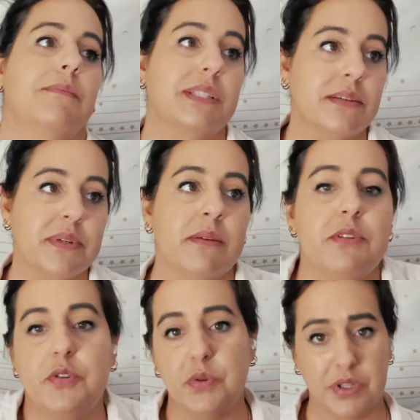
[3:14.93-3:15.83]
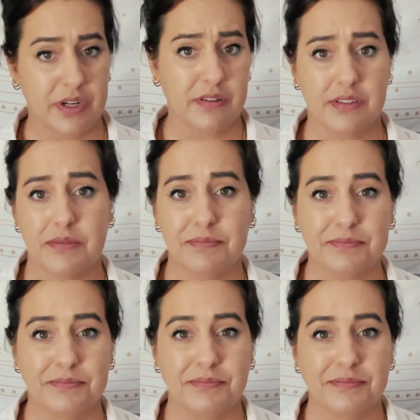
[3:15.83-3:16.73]
But sometimes the truth hurts.
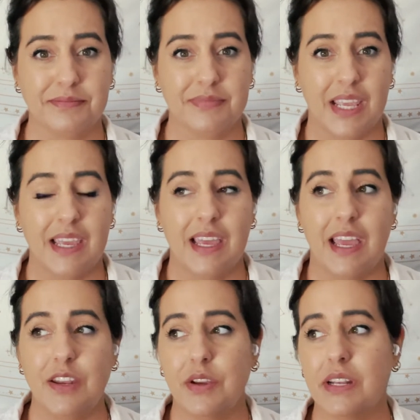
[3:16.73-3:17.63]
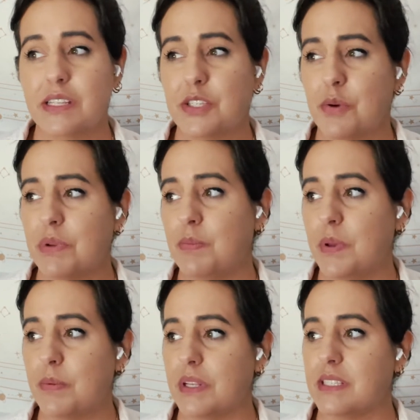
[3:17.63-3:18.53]
And you get so many
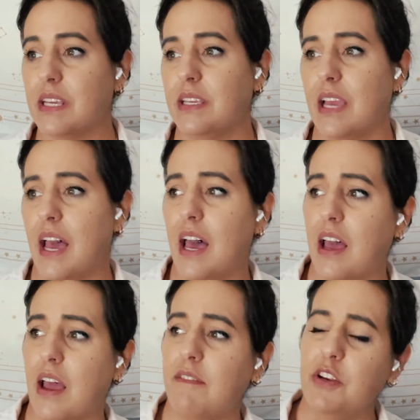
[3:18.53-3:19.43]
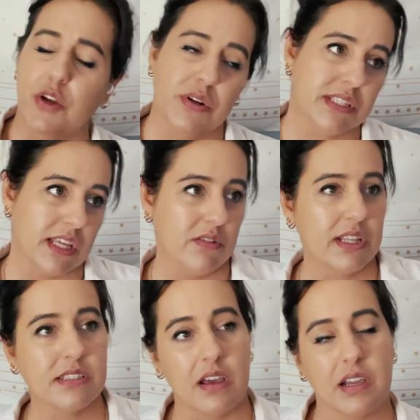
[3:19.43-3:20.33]
people that say, yeah, have you noticed they don't like
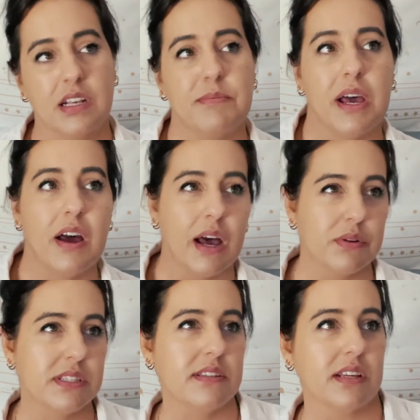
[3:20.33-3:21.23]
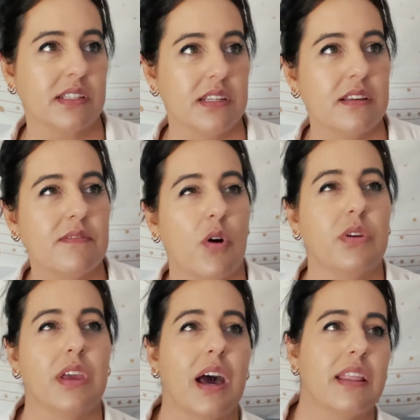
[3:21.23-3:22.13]
talking about how it's addictive? Oh
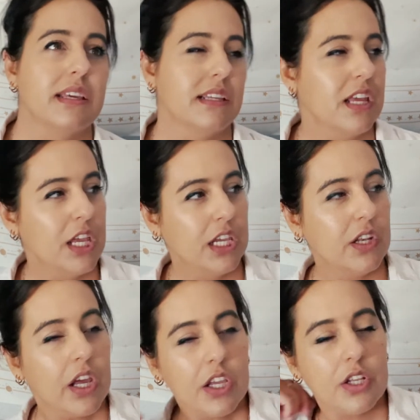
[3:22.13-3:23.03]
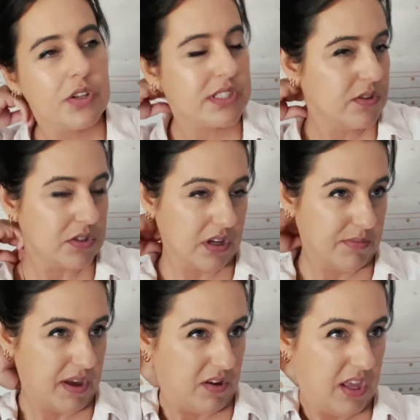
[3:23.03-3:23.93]
yeah, you know how you notice they don't talk
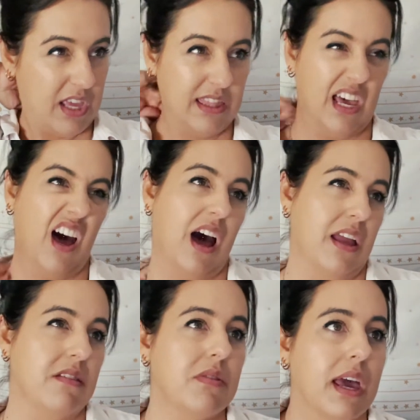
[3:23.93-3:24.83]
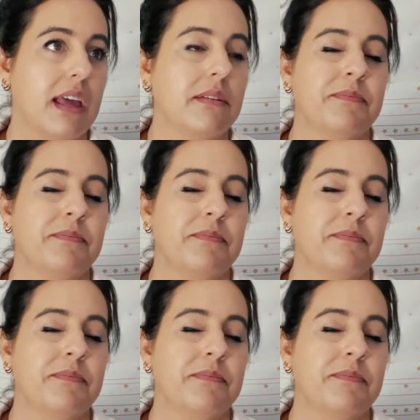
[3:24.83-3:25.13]
about the high you get?